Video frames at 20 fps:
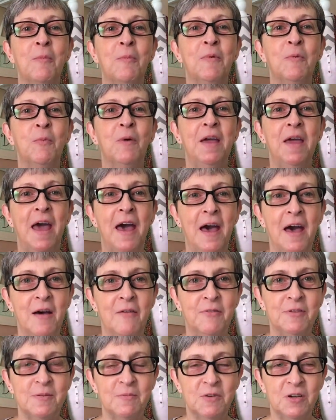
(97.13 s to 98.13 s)
we
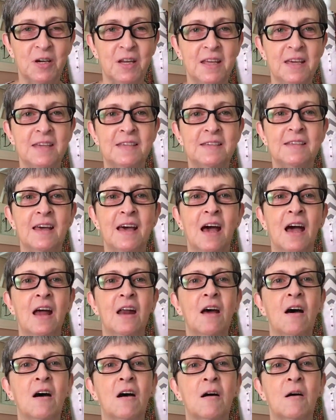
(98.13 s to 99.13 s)
have some goodies
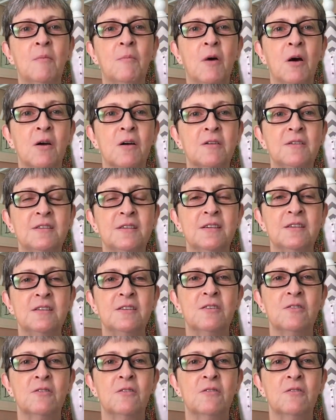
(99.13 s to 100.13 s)
that our
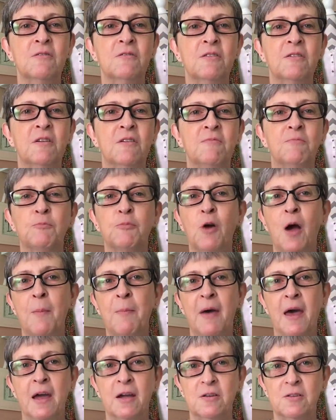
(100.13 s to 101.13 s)
sister brought
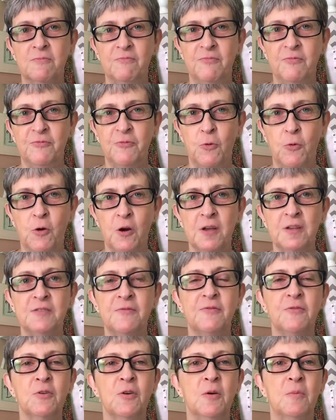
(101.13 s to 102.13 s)
back for us
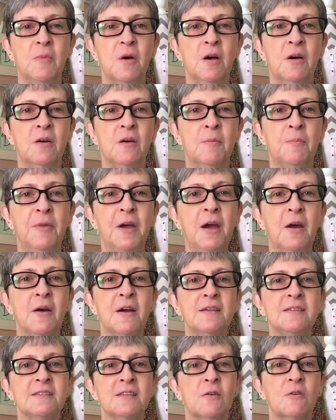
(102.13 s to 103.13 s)
from
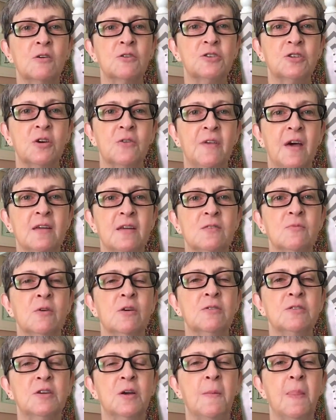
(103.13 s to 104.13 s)
Paris, so I'll show that as well
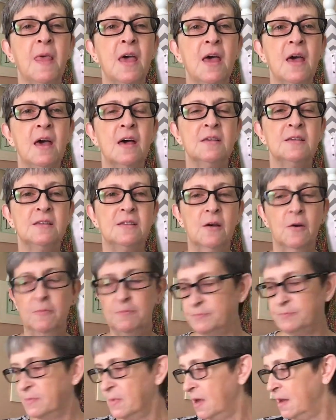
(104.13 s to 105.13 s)
too. So
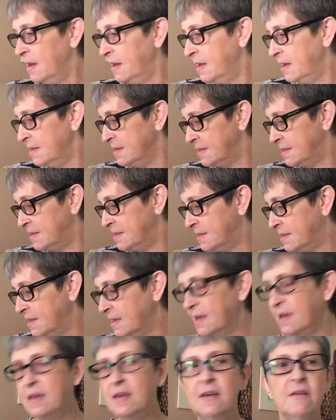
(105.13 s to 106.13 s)
let's
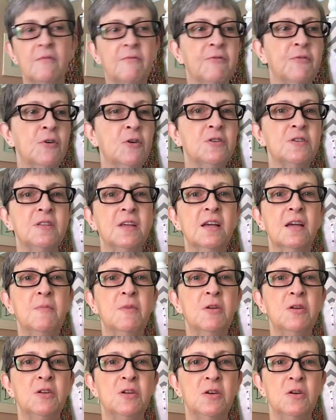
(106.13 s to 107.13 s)
see. First thing I'm
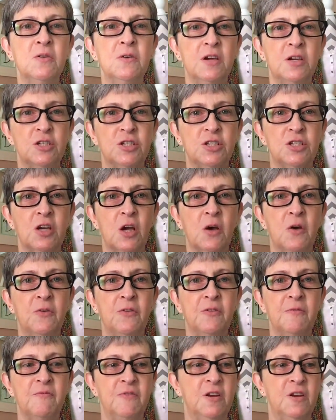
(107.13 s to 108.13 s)
going to do is show
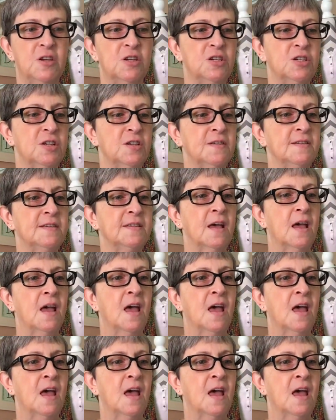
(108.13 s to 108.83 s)
some finishes.